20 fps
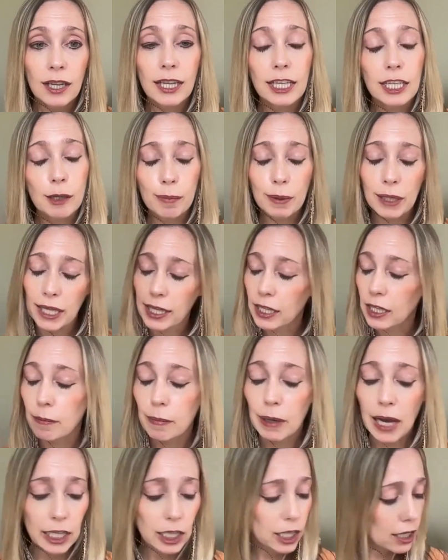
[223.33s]
It's playing in the
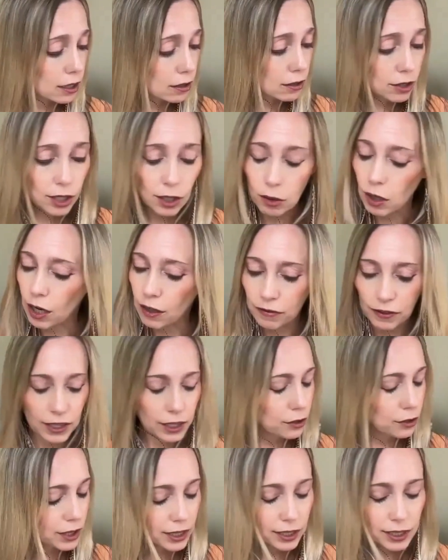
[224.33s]
background so
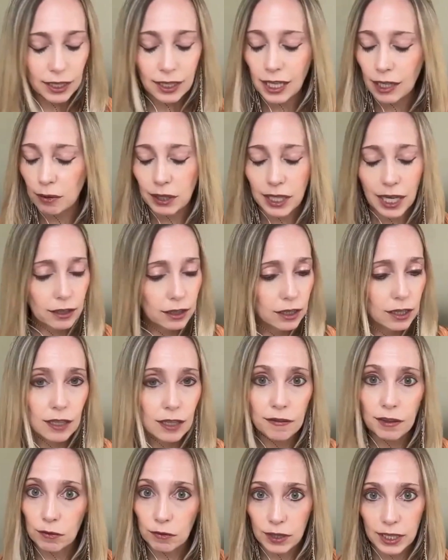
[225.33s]
often throughout the day without us
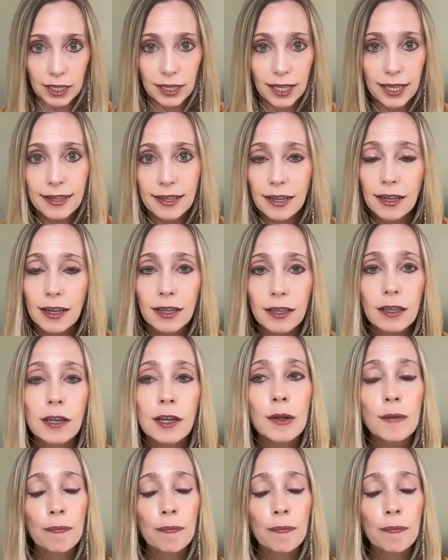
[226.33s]
even realizing it.